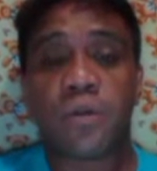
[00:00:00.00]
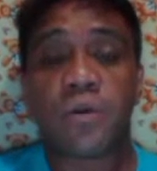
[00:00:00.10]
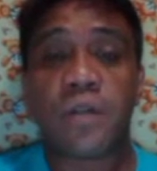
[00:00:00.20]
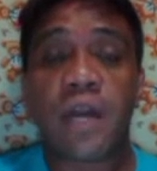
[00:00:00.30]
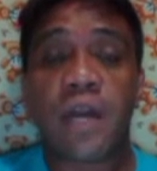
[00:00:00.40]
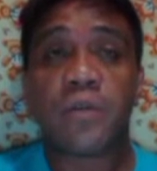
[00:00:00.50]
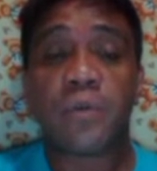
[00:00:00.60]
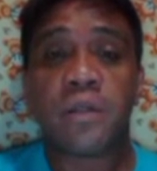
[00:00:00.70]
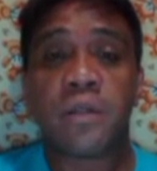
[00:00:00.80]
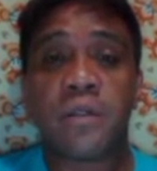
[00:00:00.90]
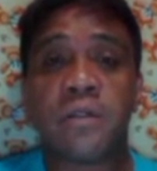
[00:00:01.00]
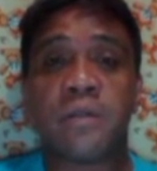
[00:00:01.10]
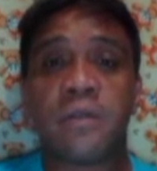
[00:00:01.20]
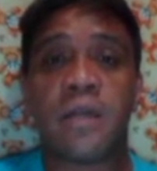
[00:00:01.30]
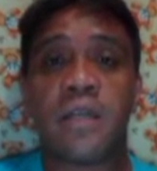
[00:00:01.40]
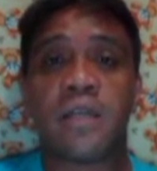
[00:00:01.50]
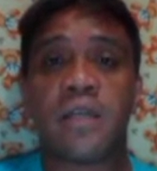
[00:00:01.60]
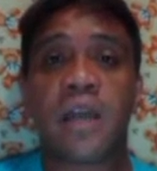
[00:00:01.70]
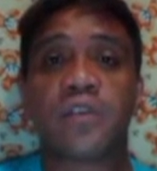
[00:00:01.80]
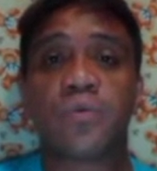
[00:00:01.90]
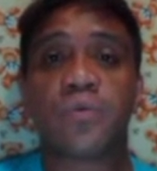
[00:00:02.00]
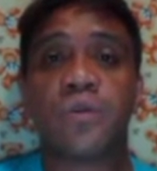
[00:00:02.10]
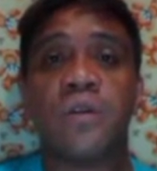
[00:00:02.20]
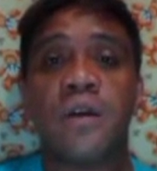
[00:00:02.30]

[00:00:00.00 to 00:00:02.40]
or the other one is x squared